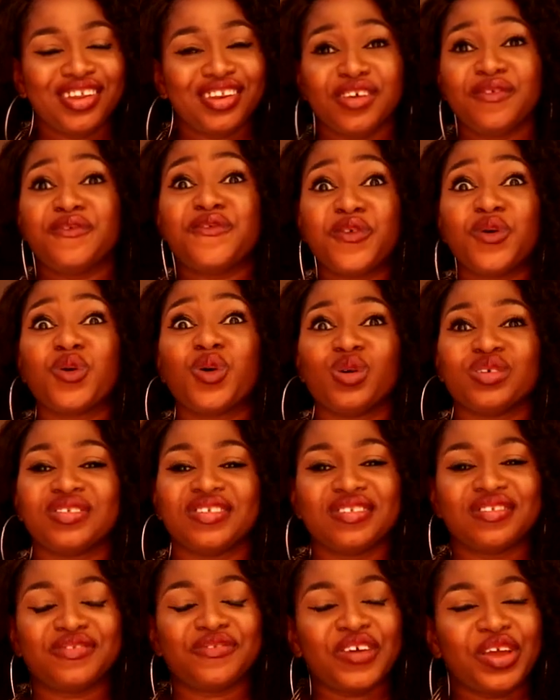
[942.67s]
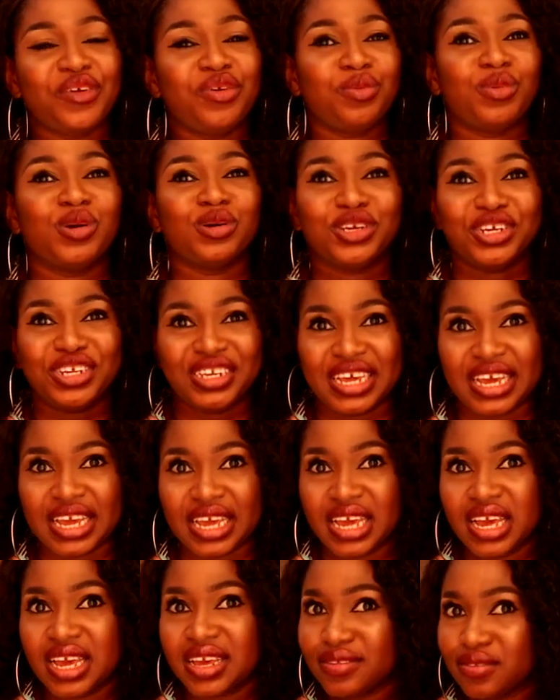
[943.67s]
The focus is very much
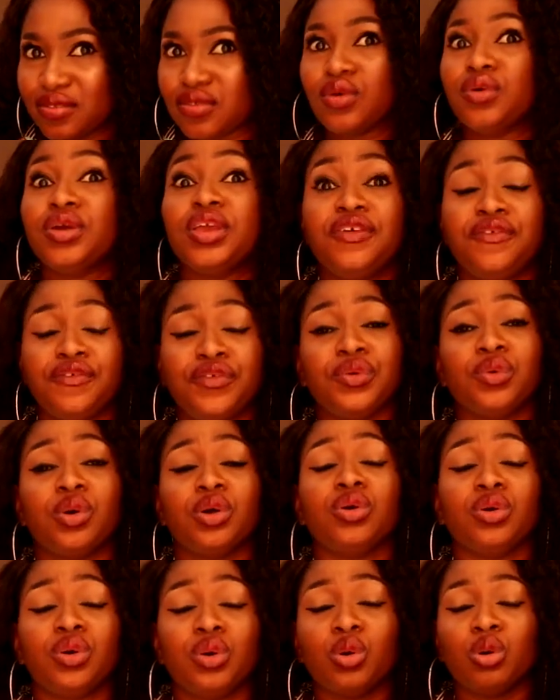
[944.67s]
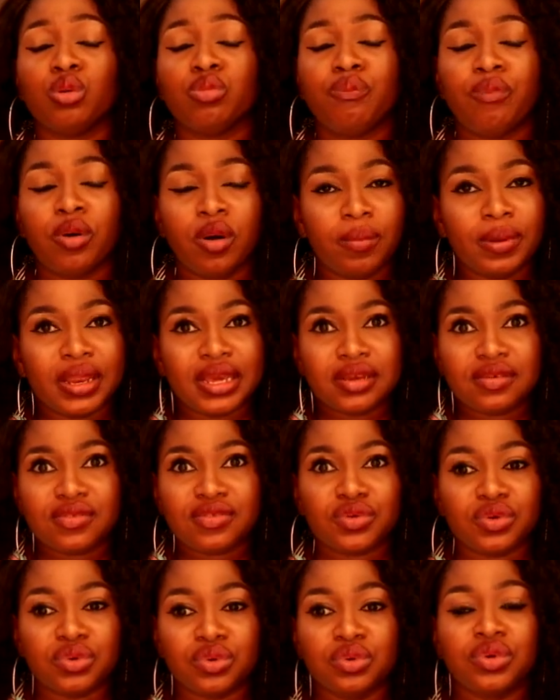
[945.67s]
there. So if you want to go public
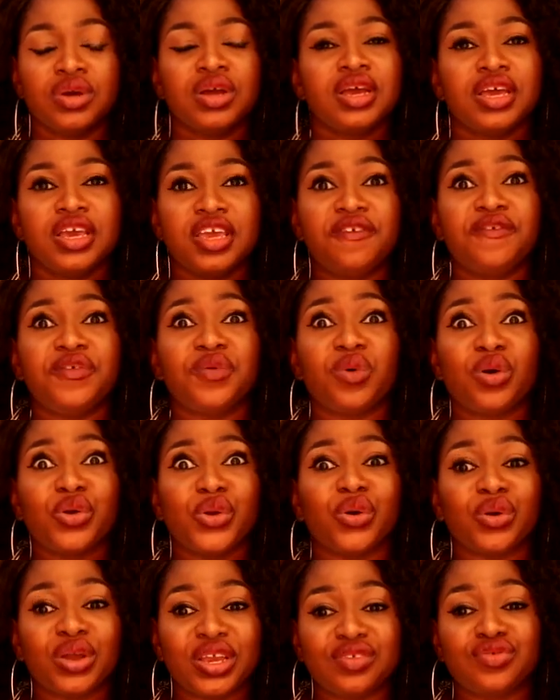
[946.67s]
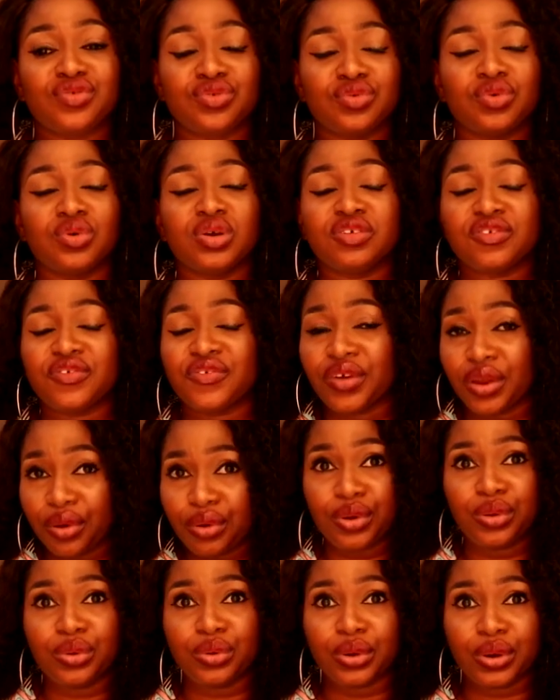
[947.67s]
school, if you want your kids to go, it's
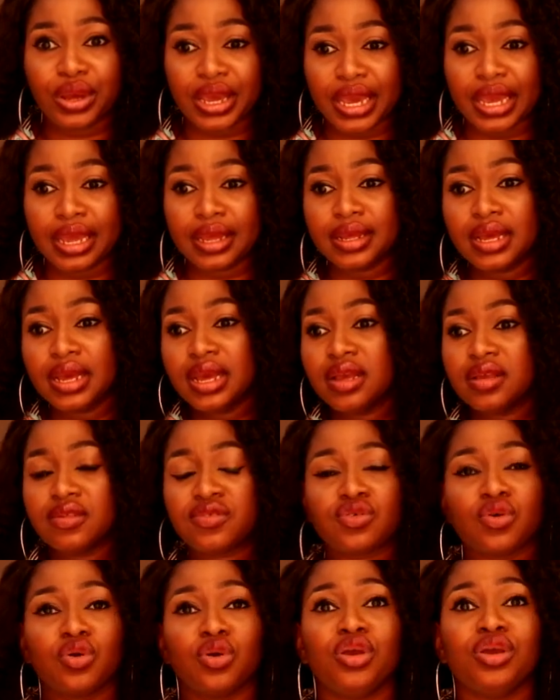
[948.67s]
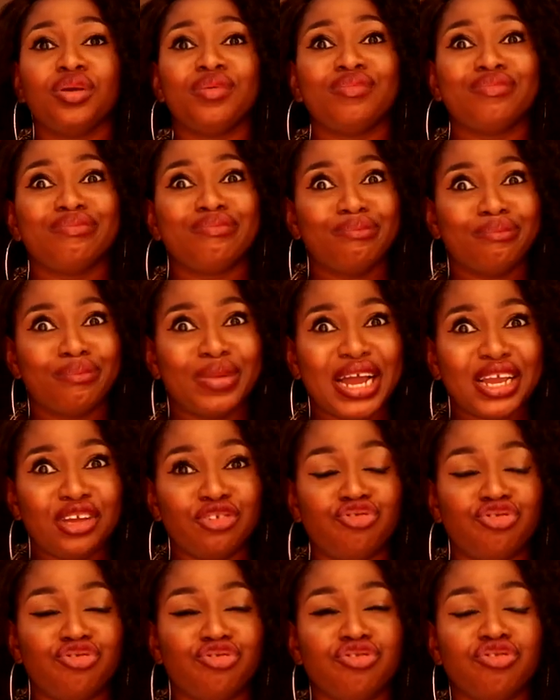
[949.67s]
very good, okay? So
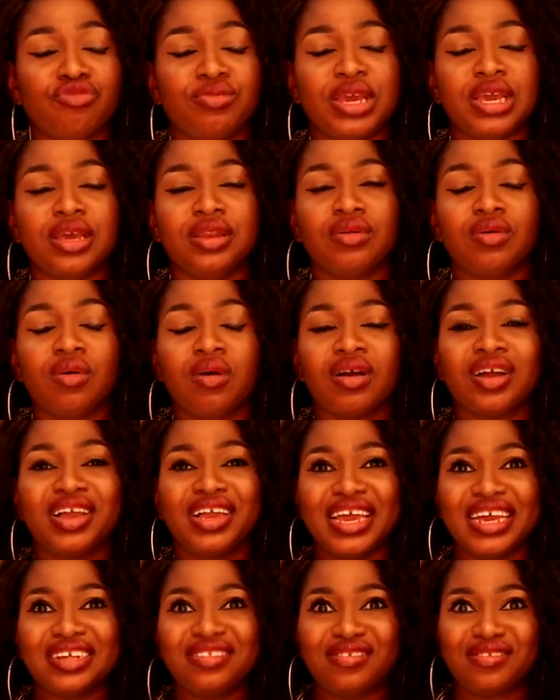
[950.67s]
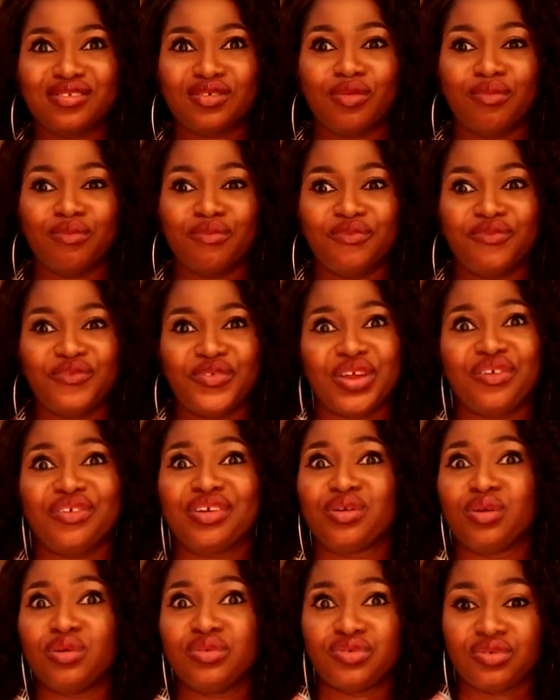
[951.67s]
mind you, you may not get some
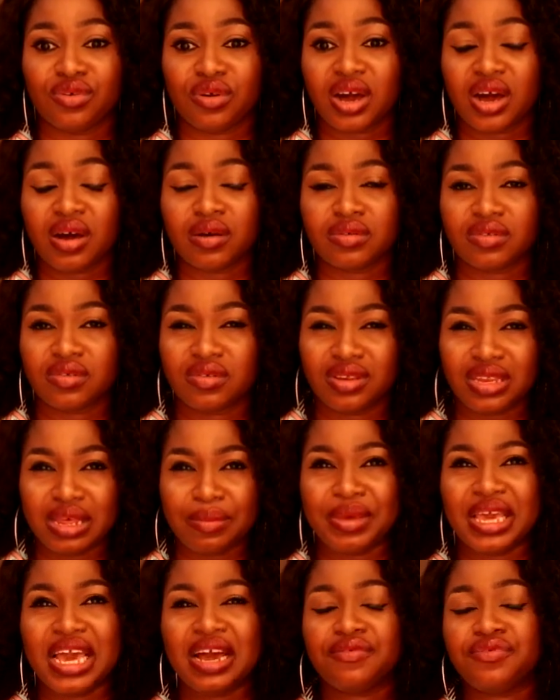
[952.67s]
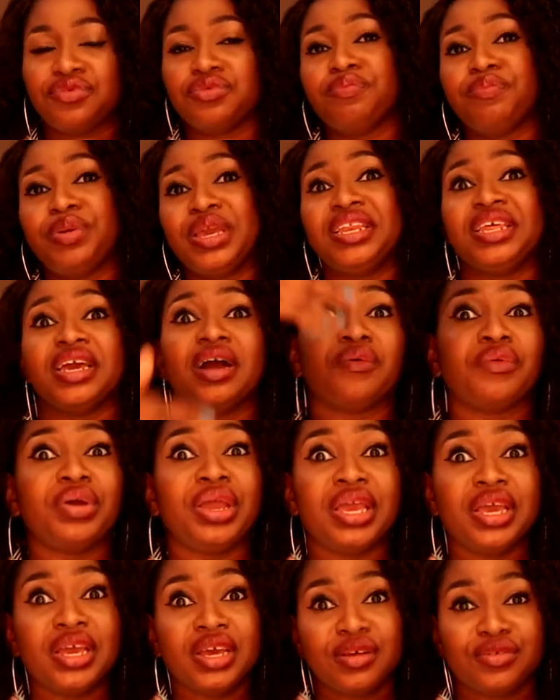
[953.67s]
very close to your house. They may have to pay their
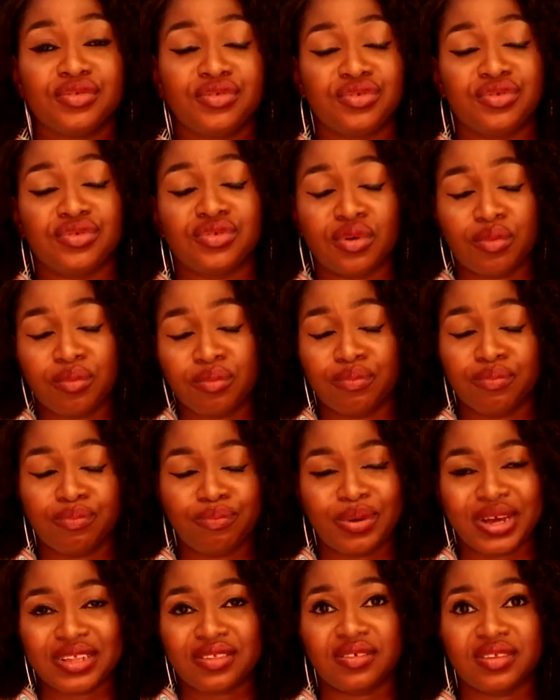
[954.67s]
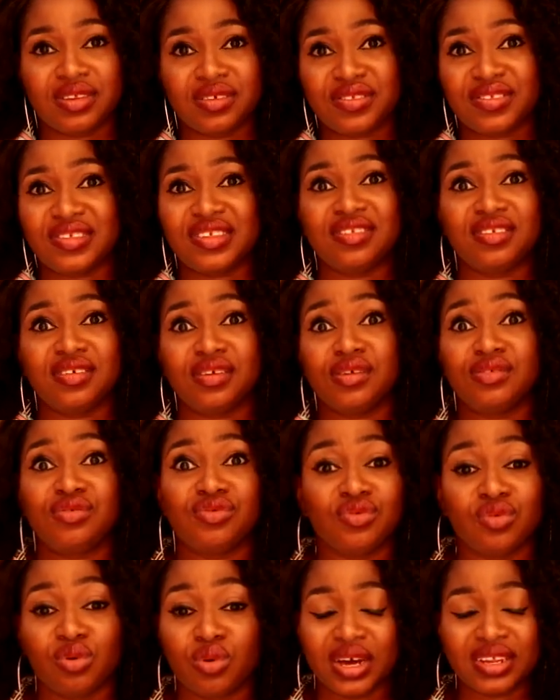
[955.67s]
way to some part of the city
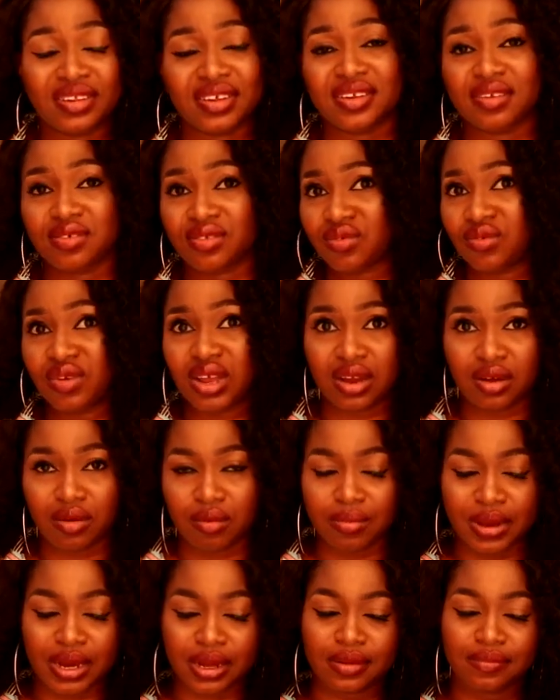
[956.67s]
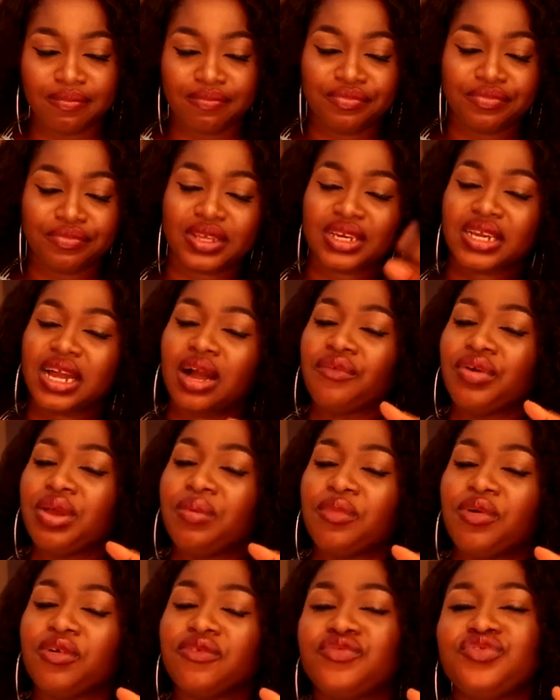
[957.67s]
to go attend the school and come back. Can we
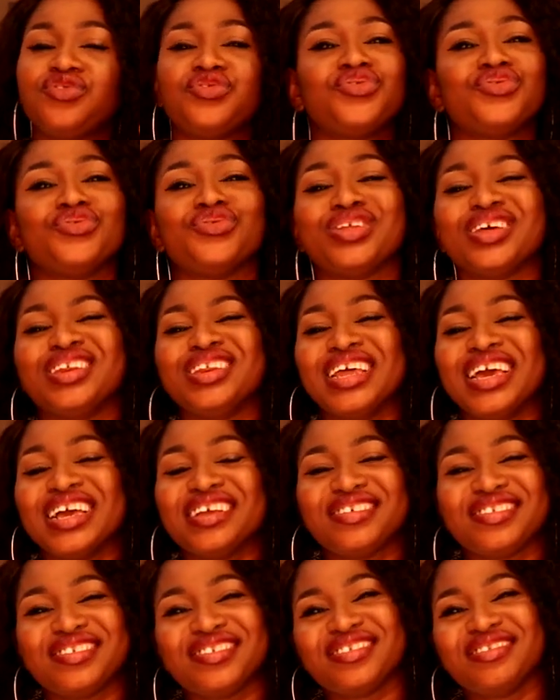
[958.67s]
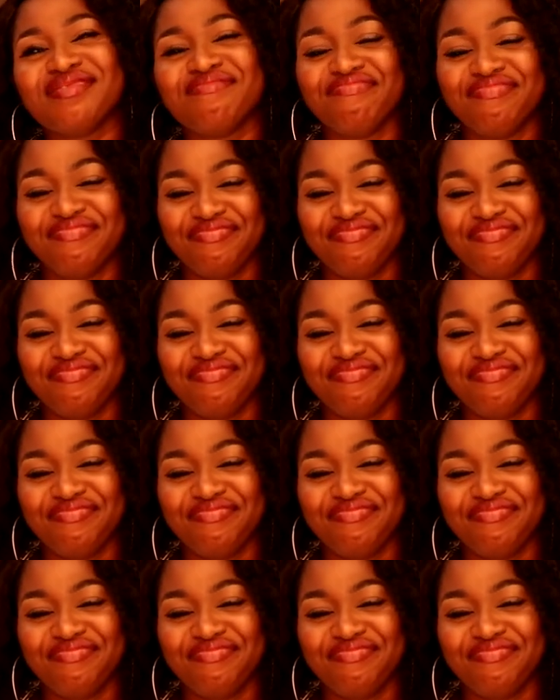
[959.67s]
move to the next?